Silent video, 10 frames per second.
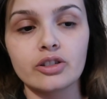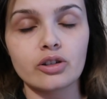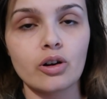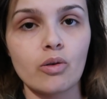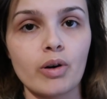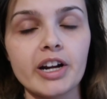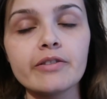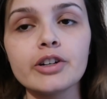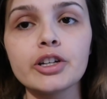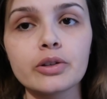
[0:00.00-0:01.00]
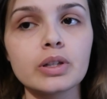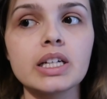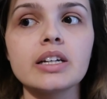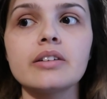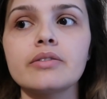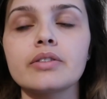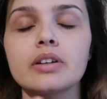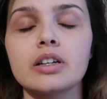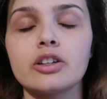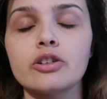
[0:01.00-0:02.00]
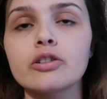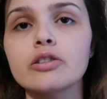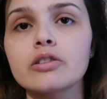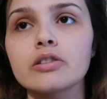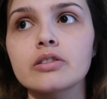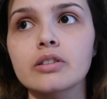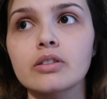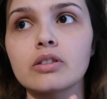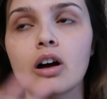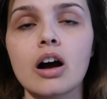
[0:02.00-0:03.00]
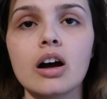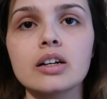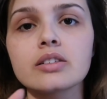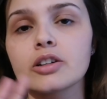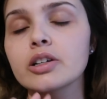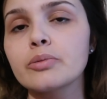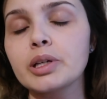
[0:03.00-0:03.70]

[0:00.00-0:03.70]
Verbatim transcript: So wherever you live, your laws are going to